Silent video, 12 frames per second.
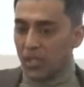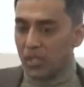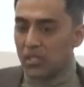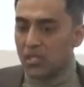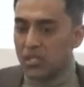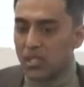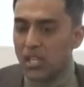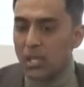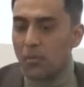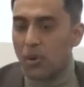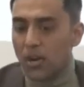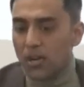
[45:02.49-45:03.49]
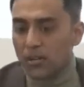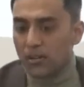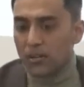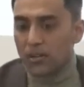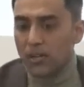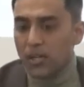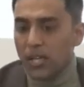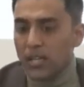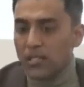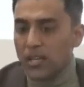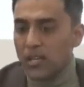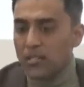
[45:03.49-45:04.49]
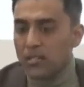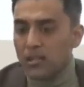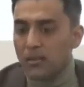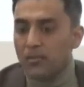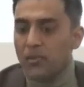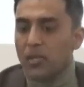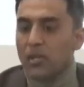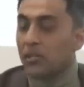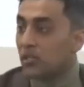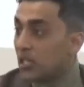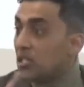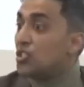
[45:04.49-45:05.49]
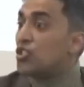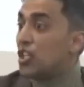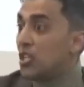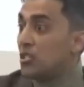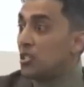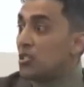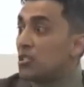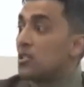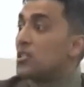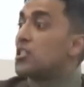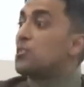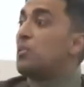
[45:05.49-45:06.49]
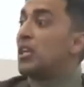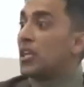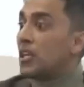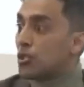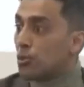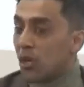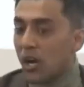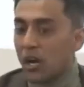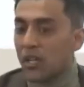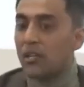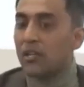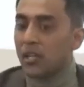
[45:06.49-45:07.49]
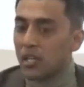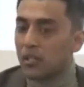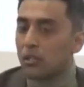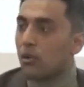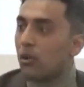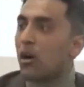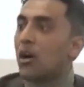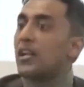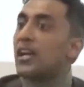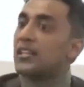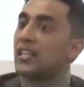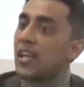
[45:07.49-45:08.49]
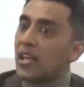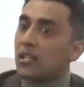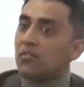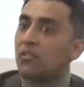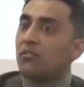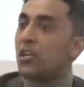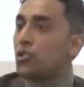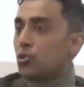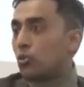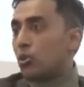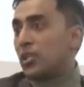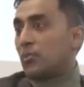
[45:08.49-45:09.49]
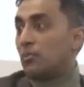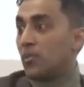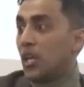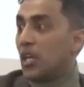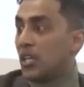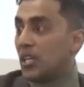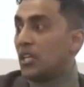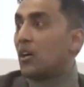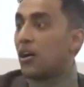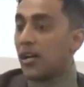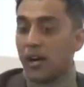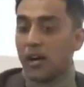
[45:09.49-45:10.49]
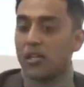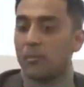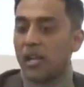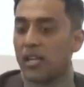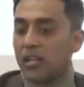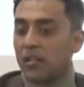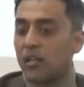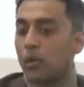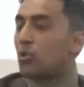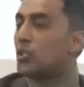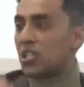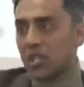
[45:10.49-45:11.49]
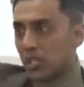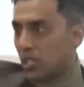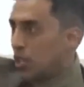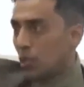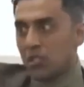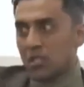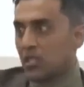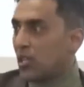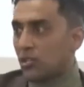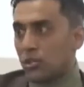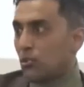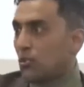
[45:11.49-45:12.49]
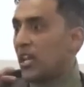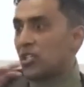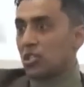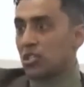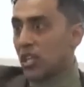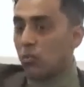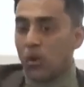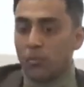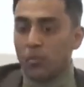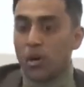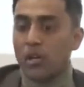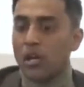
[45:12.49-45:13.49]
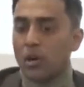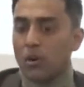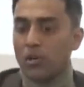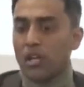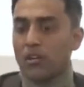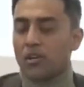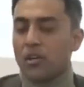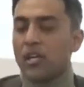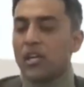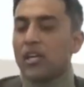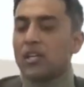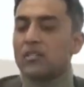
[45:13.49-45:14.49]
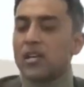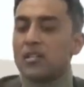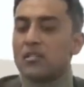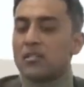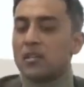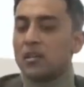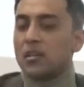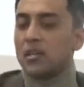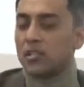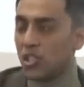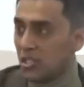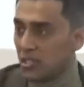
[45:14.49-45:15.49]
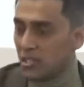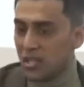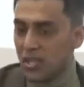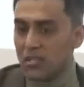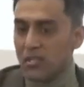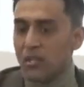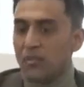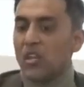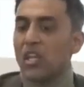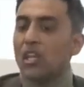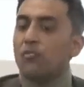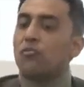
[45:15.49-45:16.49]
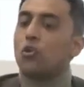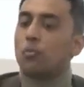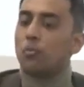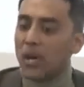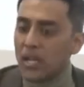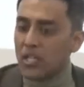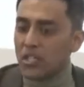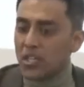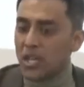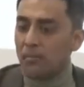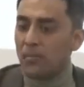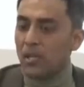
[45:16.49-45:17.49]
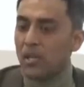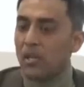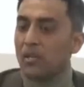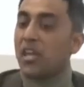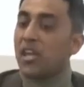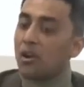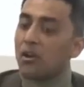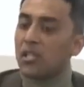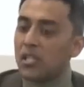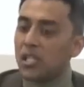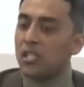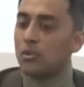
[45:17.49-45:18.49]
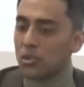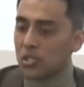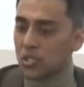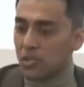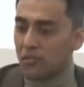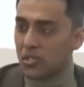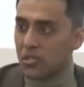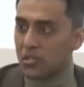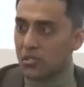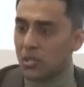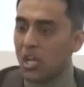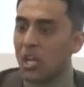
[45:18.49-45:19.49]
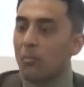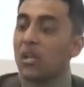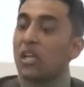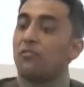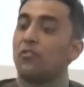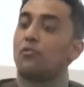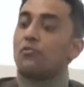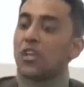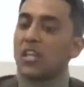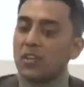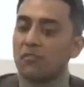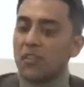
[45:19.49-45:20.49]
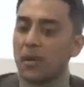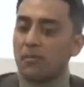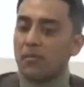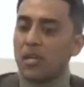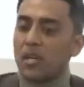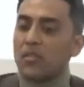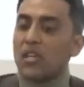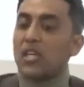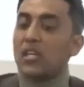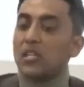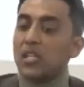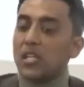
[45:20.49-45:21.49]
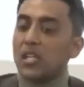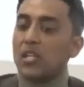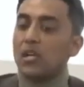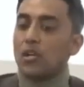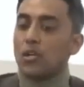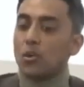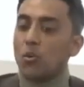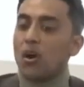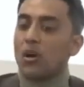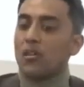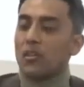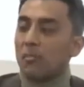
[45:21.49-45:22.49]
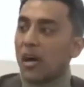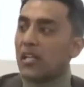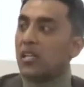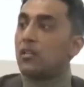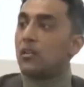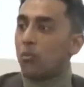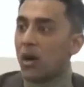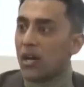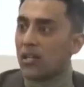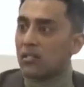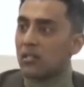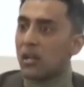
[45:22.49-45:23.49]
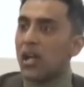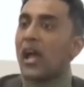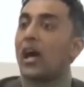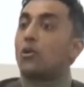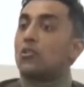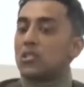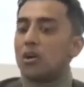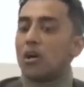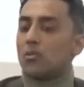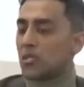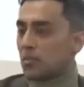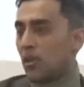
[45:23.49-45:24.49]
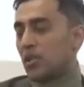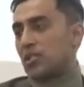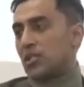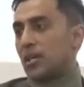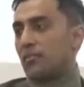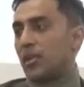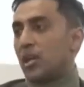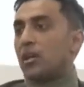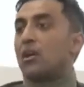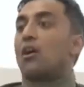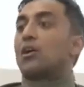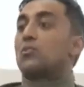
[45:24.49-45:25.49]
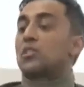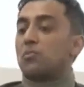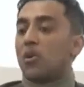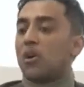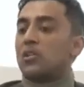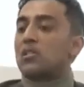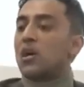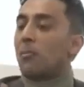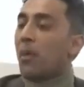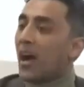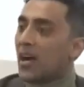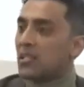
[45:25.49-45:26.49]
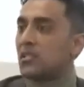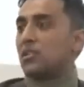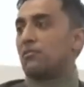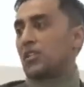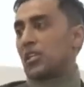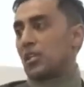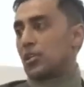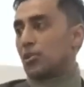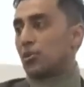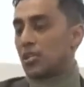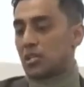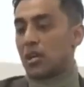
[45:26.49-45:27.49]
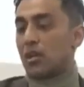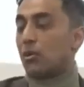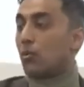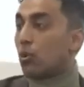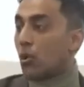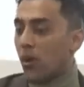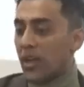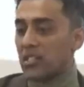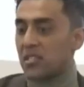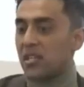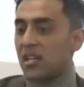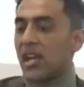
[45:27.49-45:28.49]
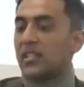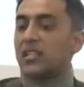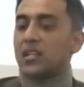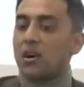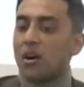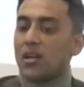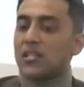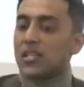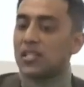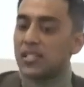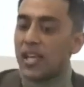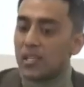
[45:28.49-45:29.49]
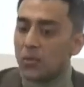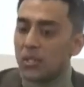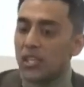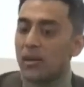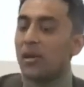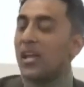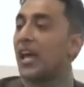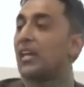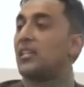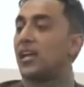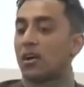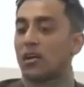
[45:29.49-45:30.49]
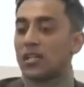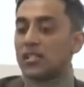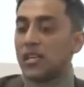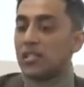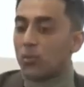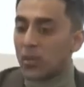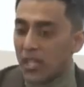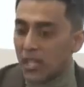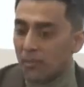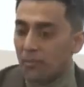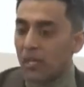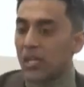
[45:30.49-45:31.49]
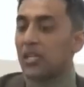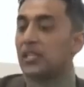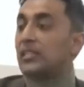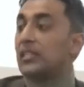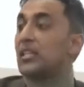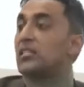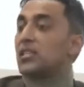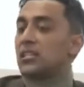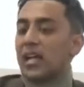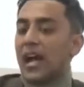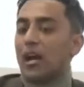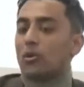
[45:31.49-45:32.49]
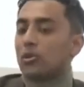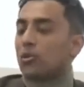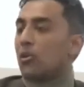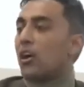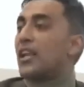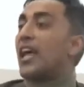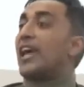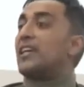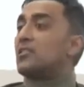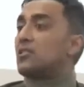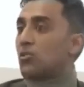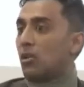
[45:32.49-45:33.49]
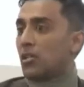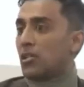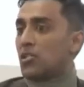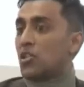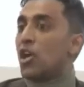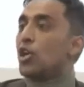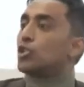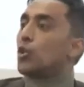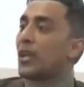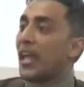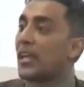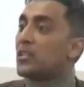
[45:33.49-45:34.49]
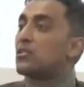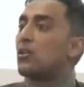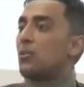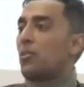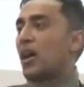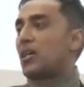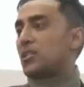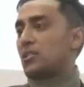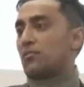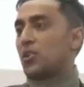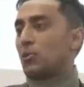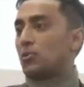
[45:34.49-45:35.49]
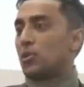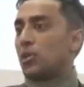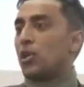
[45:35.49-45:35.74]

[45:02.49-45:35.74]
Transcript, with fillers: This is the key part. It says, this is Jesus speaking to God in the Quran at the end of the very surah that he and I are debating, which is a continuous thing. So you can't just take one part or the other. It says, Jesus says, if you punish them, they are indeed your servants. But if you forgive them, then indeed you are the mighty, the wise. How does God respond to them? God responds positively to his request and said God is content with them and they are content with him. This is how the Quran ends on this. So it ends on a positive note.